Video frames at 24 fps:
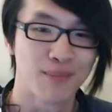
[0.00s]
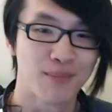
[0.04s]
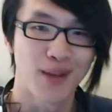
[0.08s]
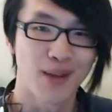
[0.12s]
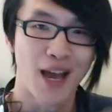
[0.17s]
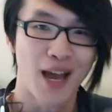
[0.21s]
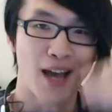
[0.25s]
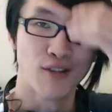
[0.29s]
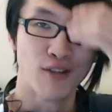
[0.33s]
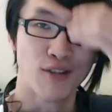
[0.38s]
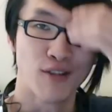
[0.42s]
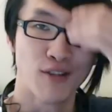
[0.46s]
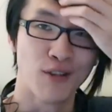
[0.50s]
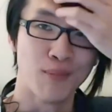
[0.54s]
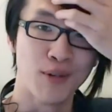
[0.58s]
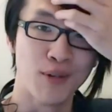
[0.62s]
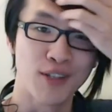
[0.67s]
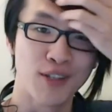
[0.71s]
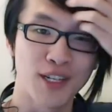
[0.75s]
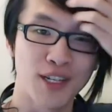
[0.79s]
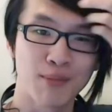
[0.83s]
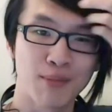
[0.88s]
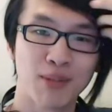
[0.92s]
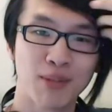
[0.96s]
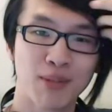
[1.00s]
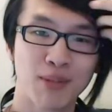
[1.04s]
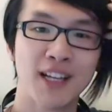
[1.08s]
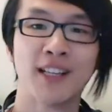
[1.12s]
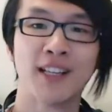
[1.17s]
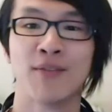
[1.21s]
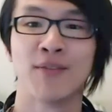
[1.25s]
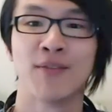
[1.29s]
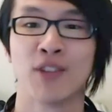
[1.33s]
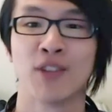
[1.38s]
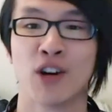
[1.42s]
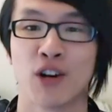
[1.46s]
Android music player that
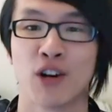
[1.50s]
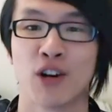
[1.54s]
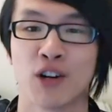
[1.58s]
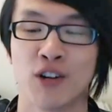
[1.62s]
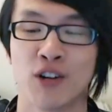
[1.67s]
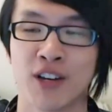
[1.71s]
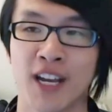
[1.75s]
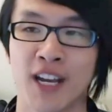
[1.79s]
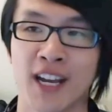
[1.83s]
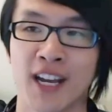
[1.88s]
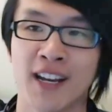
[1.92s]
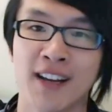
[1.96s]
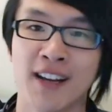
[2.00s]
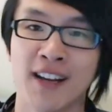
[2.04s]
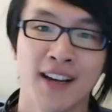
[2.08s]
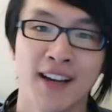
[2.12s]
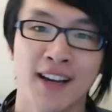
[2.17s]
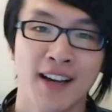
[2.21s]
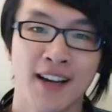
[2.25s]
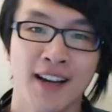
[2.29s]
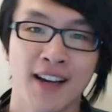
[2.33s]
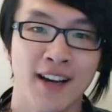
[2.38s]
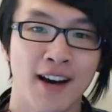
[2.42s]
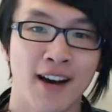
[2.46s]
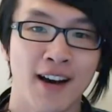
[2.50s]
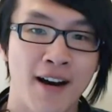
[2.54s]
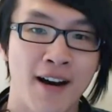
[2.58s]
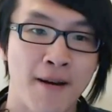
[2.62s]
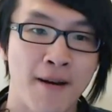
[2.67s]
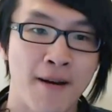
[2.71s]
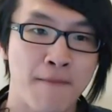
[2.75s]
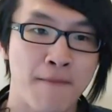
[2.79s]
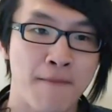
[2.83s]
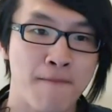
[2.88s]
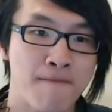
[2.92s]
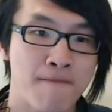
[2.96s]
they've got cooking.
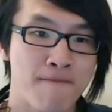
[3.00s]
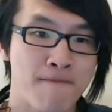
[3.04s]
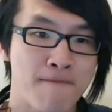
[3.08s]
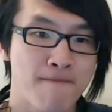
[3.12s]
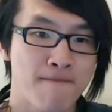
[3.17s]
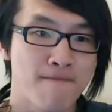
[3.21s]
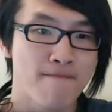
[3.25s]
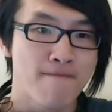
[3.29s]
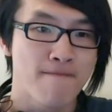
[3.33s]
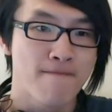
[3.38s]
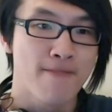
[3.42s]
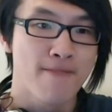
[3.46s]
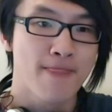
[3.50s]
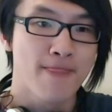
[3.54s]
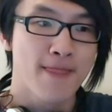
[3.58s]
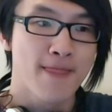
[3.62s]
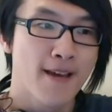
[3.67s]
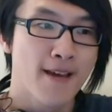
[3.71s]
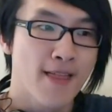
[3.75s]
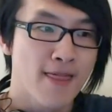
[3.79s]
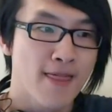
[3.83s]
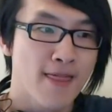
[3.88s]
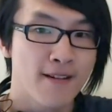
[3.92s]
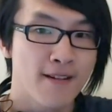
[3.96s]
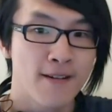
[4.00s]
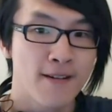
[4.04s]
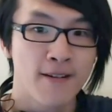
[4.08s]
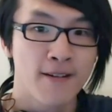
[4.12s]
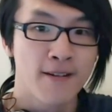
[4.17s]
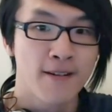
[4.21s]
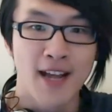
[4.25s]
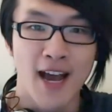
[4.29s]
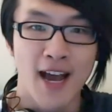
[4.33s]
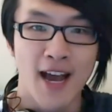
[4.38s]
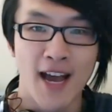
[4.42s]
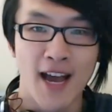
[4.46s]
Um, though
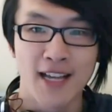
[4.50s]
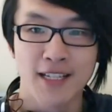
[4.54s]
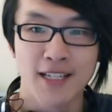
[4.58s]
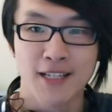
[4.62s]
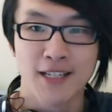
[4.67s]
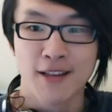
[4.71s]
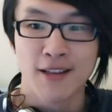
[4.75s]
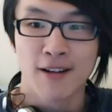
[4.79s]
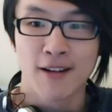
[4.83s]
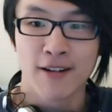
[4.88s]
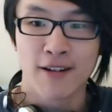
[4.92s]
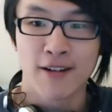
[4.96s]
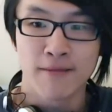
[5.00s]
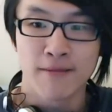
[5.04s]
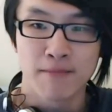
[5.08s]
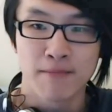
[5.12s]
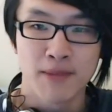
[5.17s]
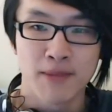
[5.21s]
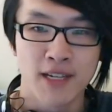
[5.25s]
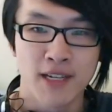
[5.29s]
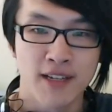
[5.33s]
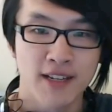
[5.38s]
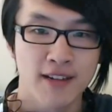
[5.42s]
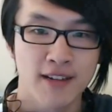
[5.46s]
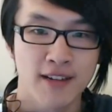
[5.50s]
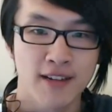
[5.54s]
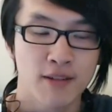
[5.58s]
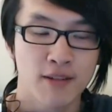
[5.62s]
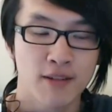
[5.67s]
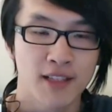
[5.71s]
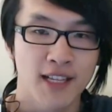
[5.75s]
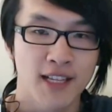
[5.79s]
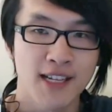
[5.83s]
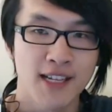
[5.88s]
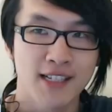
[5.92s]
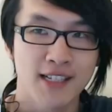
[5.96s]
it has not been
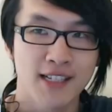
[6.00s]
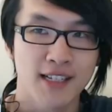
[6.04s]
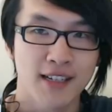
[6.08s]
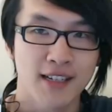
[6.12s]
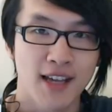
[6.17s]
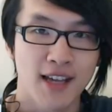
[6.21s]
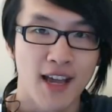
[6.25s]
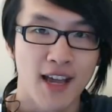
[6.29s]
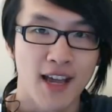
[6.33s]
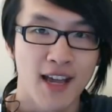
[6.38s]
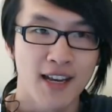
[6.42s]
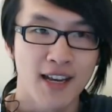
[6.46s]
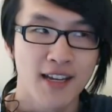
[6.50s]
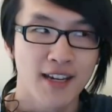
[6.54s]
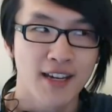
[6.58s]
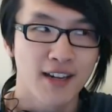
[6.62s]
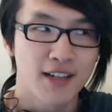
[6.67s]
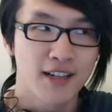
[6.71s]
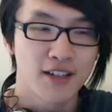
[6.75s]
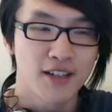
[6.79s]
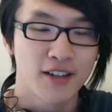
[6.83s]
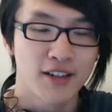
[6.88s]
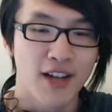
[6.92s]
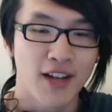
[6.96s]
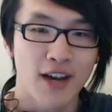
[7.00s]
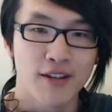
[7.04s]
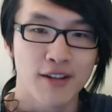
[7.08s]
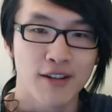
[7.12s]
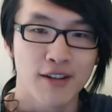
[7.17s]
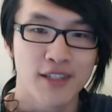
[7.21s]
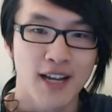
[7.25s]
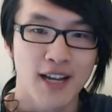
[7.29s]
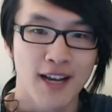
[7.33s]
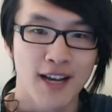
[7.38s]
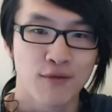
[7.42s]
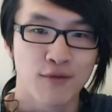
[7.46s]
released in any country
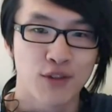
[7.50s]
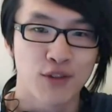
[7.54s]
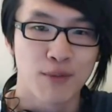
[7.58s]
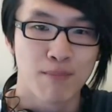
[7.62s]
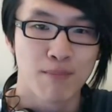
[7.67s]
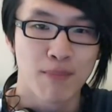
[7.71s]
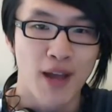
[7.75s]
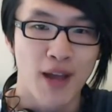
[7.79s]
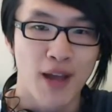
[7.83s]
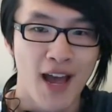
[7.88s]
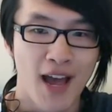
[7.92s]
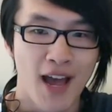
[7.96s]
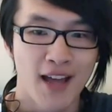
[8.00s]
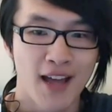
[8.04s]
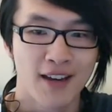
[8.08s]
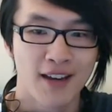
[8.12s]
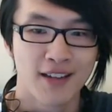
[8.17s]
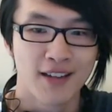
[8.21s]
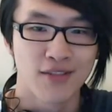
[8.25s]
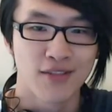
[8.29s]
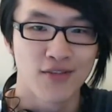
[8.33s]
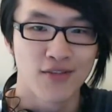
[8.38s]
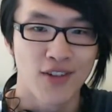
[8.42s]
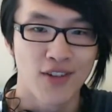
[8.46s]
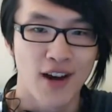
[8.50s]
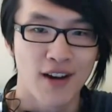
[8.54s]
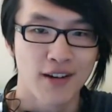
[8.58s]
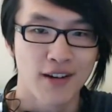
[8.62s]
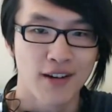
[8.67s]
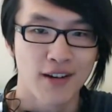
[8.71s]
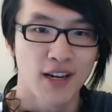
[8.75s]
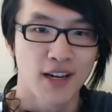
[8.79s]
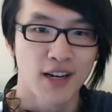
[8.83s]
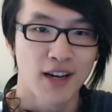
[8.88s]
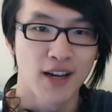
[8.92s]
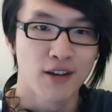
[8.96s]
outside of Japan, as far
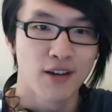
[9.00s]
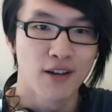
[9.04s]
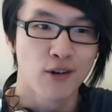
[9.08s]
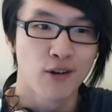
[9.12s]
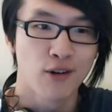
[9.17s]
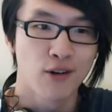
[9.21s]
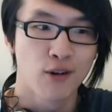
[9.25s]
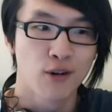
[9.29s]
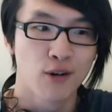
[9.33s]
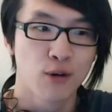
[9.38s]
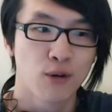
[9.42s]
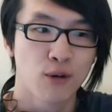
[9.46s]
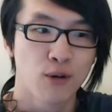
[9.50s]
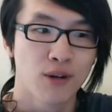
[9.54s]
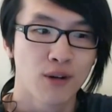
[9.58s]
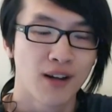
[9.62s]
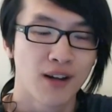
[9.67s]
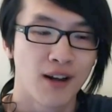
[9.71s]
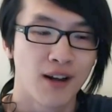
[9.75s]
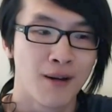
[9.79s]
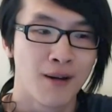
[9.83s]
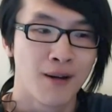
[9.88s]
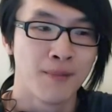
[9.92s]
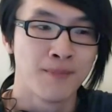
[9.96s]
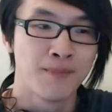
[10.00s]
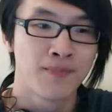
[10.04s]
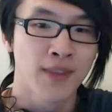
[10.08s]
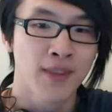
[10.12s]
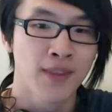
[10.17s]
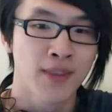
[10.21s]
as I know. Um,